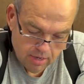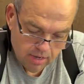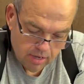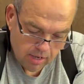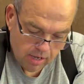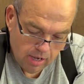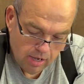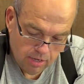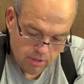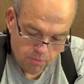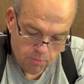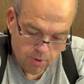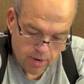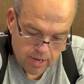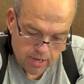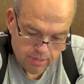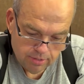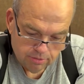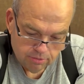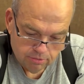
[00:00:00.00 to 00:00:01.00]

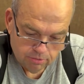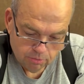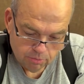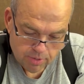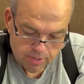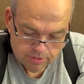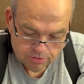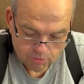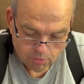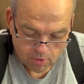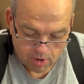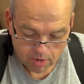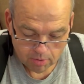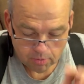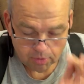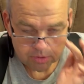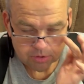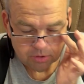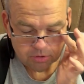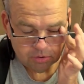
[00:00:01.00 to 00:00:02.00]
Anyway, the reason why I
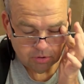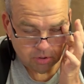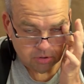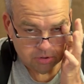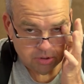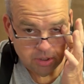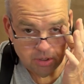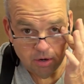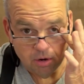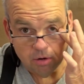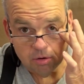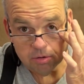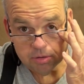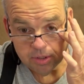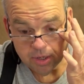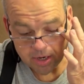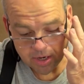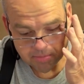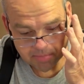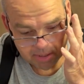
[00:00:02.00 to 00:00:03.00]
wanted to talk to y'all
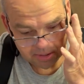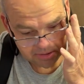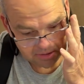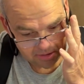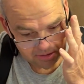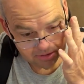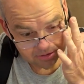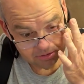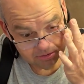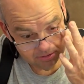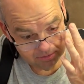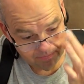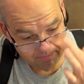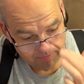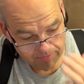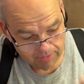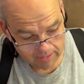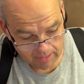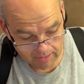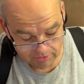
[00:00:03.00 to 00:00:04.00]
today about this, and
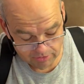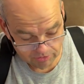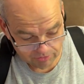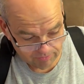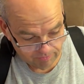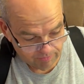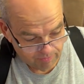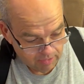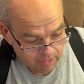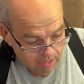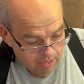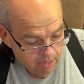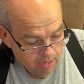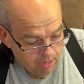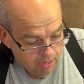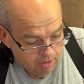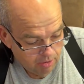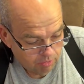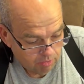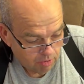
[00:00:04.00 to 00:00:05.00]
I just
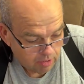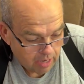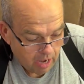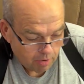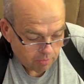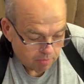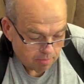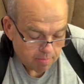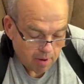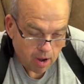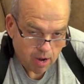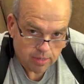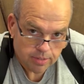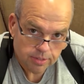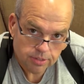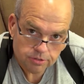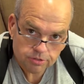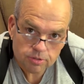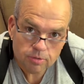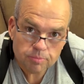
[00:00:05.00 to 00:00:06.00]
got reminded
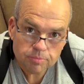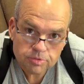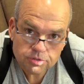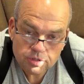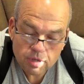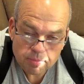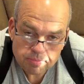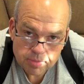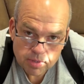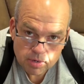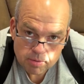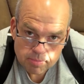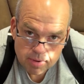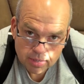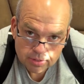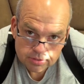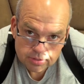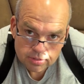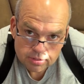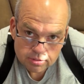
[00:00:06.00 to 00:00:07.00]
of something
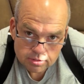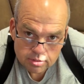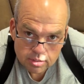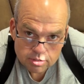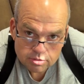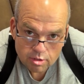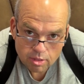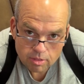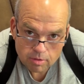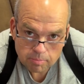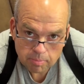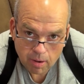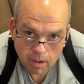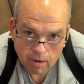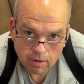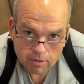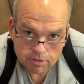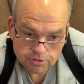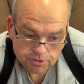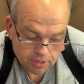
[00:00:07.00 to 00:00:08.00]
about these other
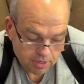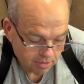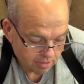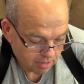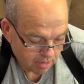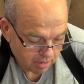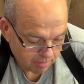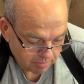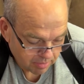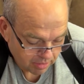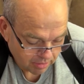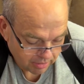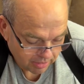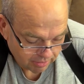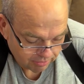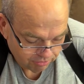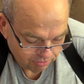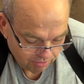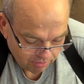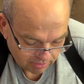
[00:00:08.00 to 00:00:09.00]
pliers here that I'm going to
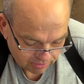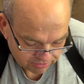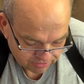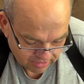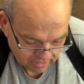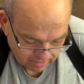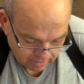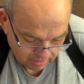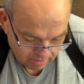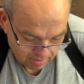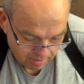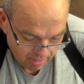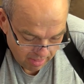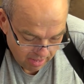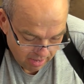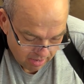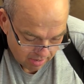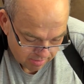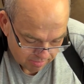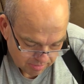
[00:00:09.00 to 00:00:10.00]
get to in a second.
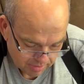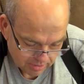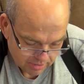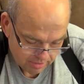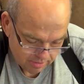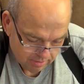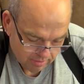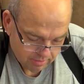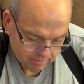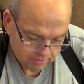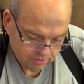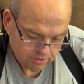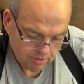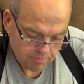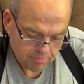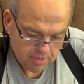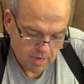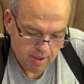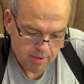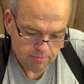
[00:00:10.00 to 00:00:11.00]
But
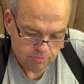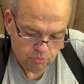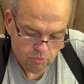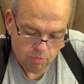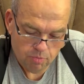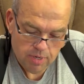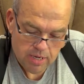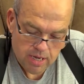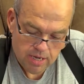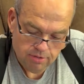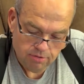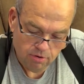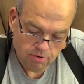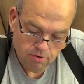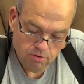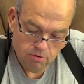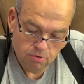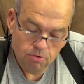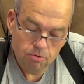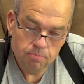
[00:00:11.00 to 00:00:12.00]
sometimes what we need to
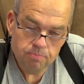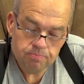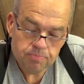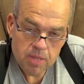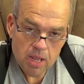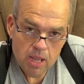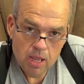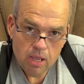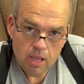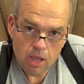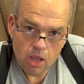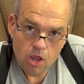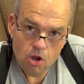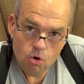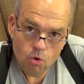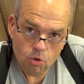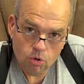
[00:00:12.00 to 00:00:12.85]
do and